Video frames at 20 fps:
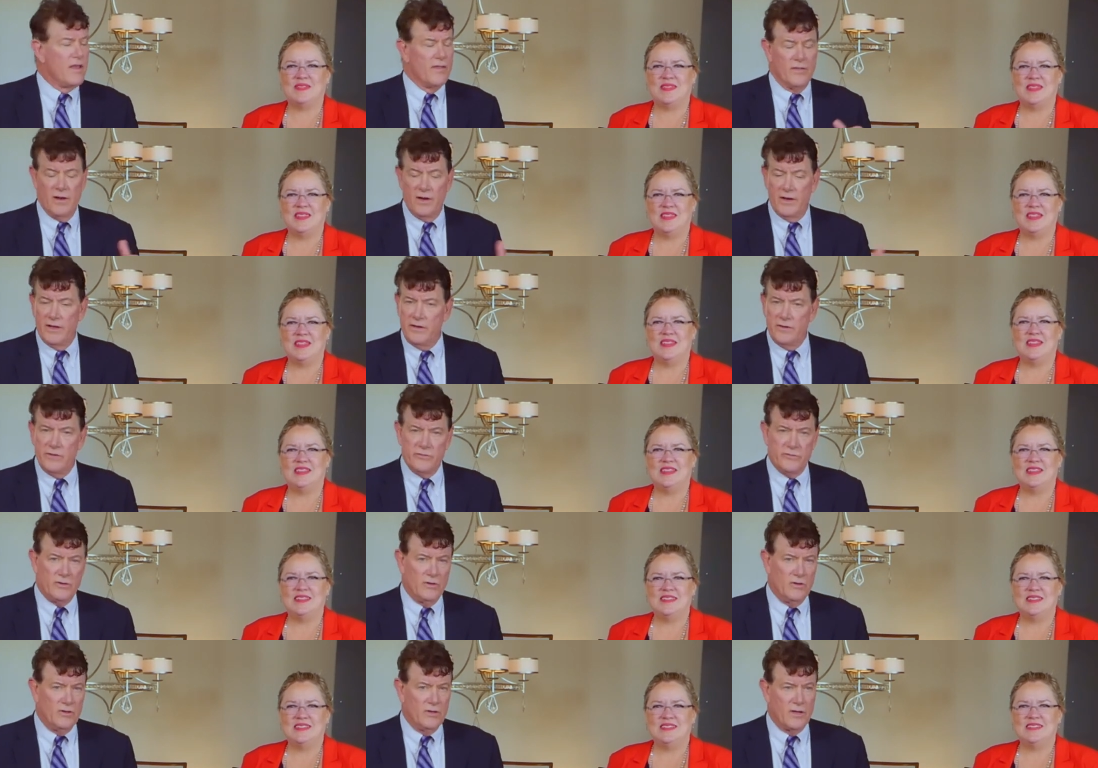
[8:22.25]
Speaker 1: The lenders
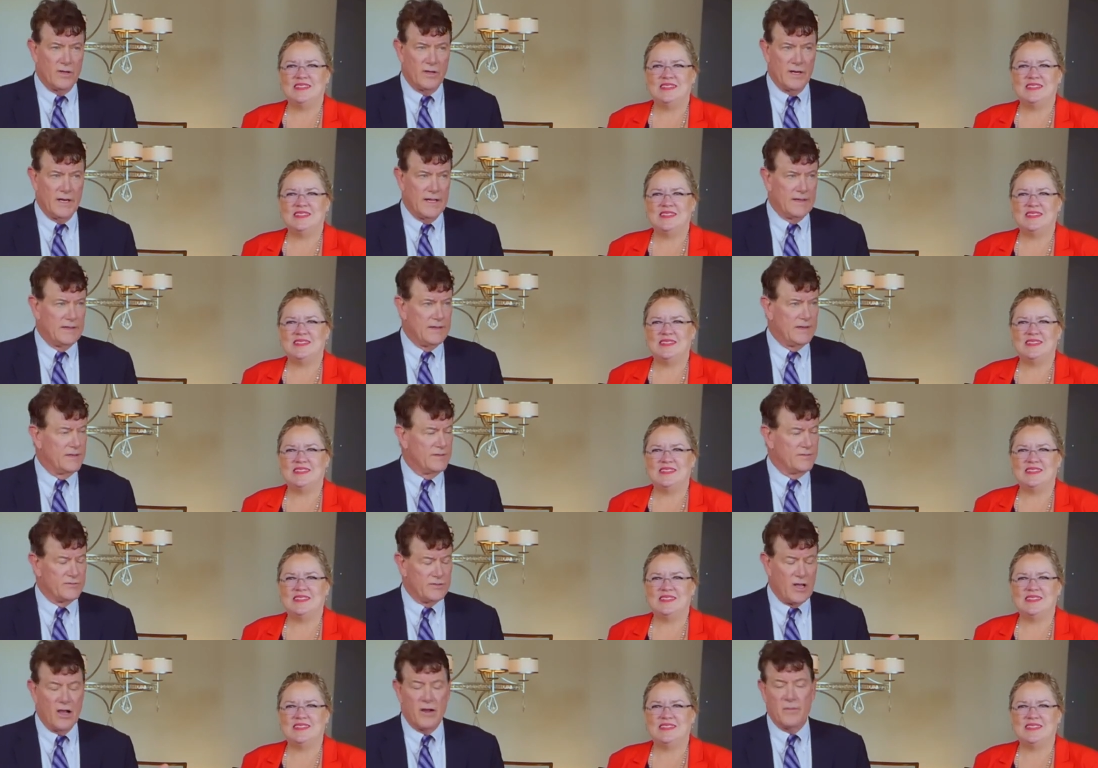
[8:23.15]
are looking at the
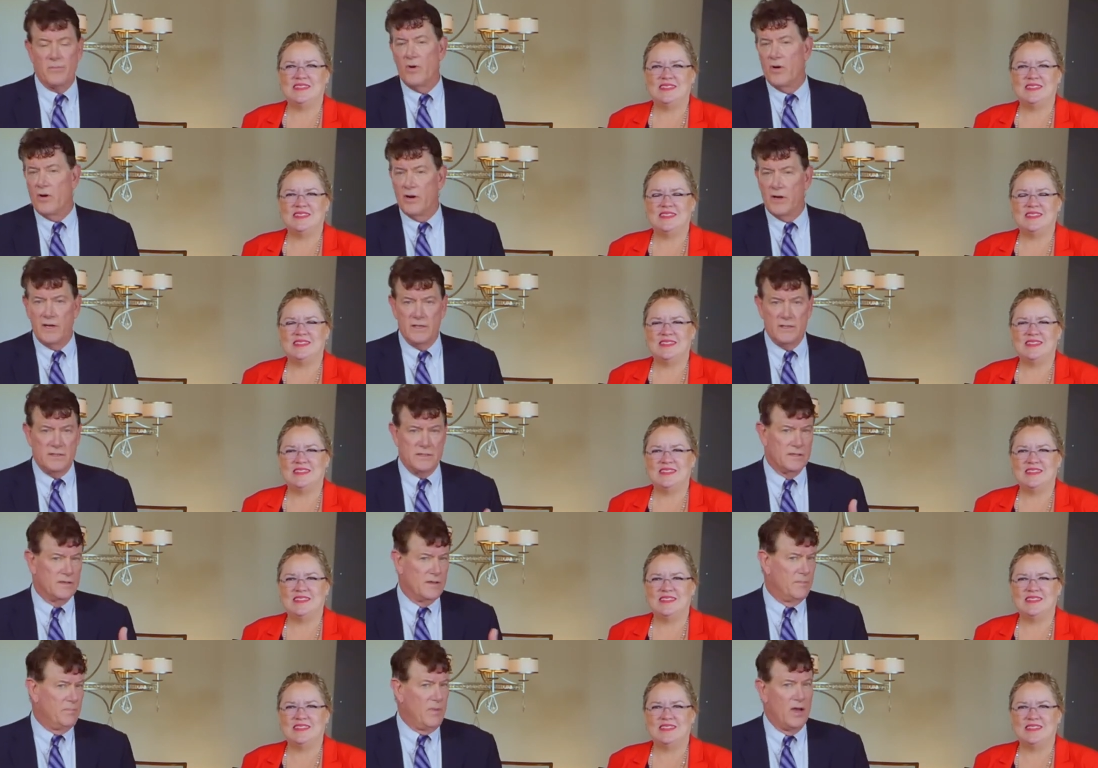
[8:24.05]
stock markets
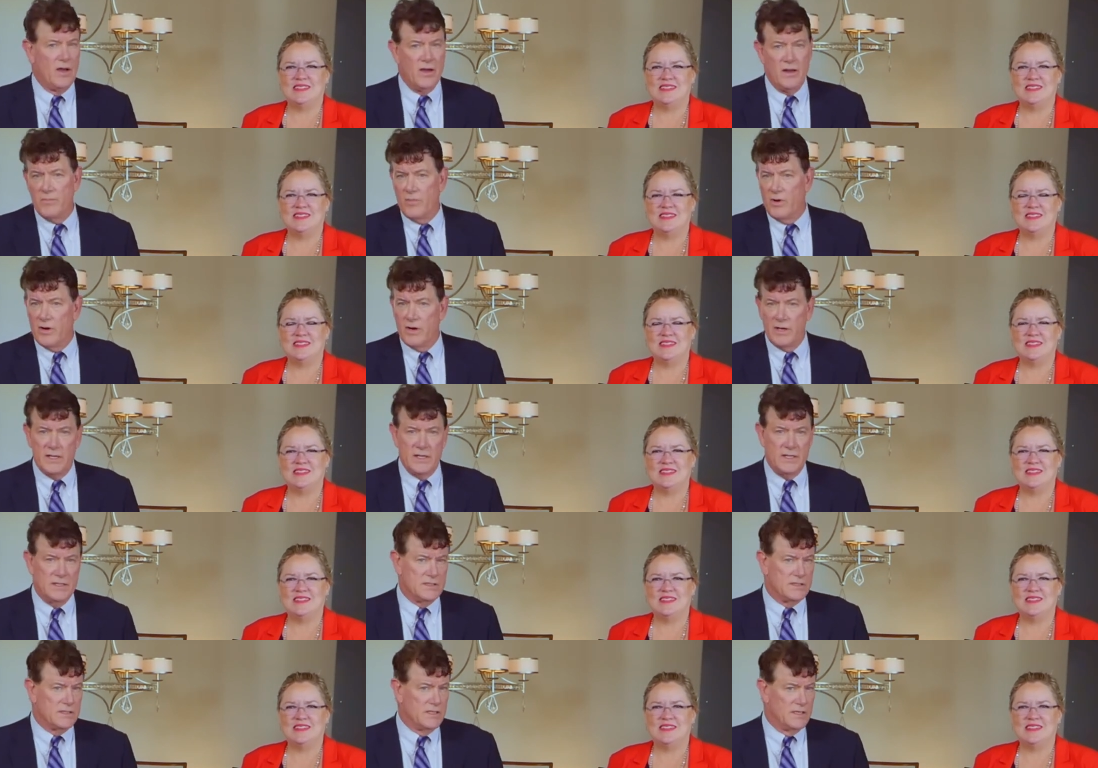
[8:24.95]
and the bond
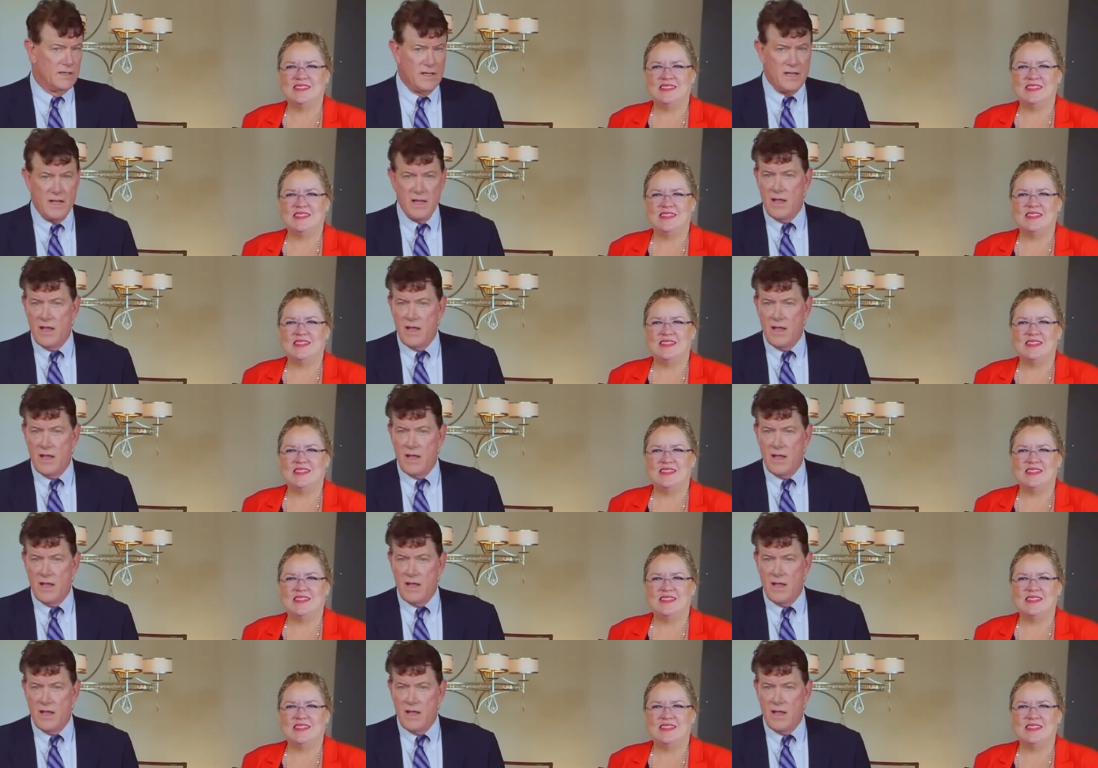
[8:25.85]
markets, and